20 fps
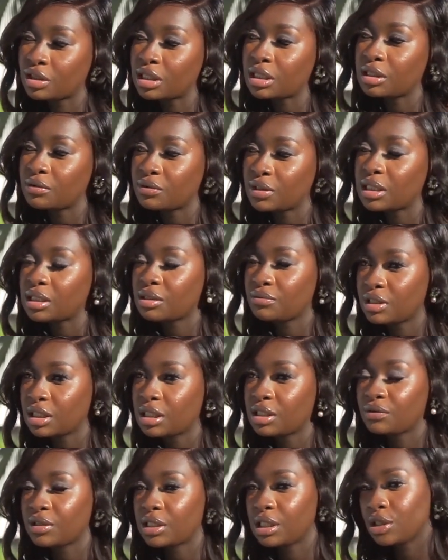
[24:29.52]
Really, really,
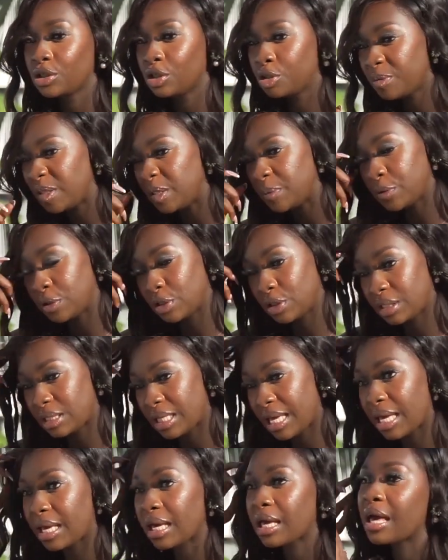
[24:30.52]
really, really good people. Just
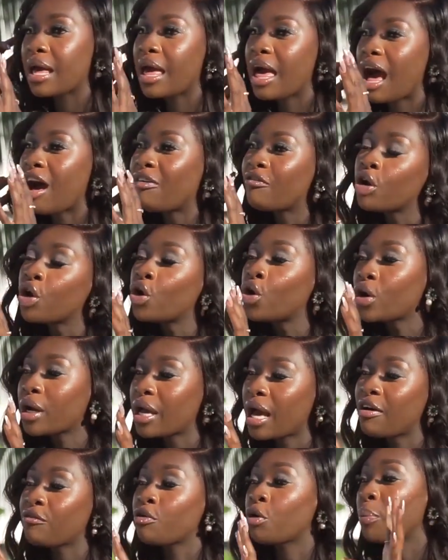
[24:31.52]
like have a look,
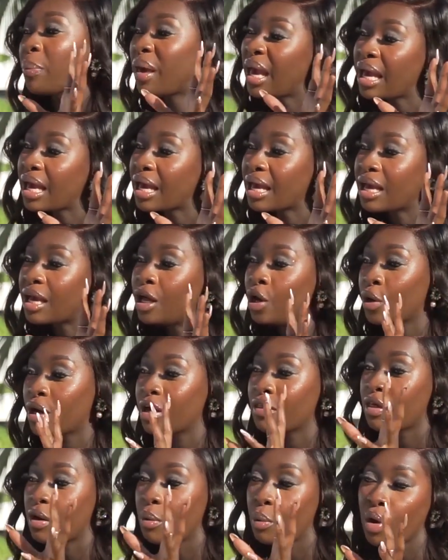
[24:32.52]
have your pick, look
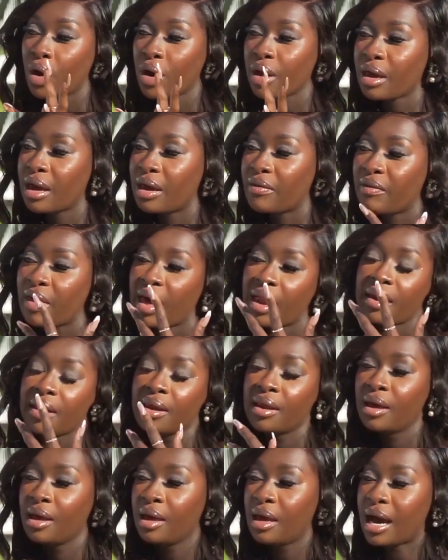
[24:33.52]
at their work, and then
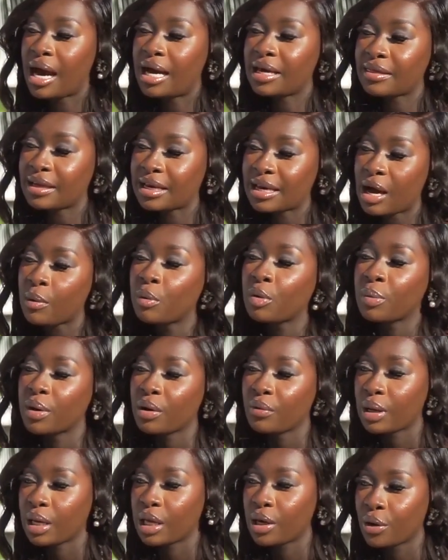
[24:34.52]
I think that would be
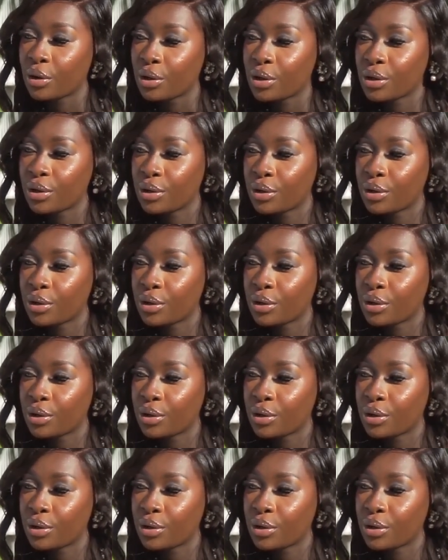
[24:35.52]
really good.